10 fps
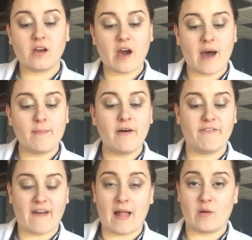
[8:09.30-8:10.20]
Come,
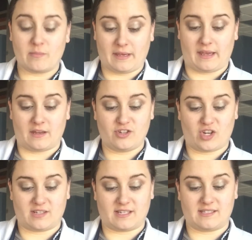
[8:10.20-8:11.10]
follow me,
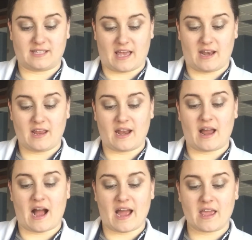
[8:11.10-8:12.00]
Jesus said,
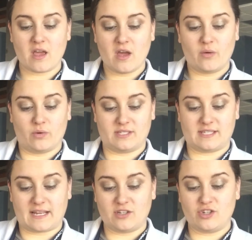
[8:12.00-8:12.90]
and I will
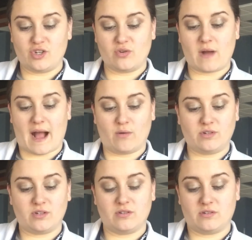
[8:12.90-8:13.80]
send you
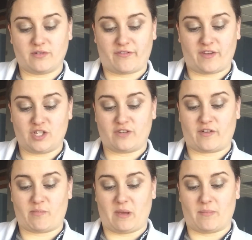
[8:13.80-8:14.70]
out to fish
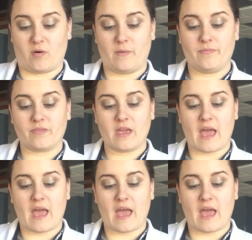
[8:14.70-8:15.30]
for people.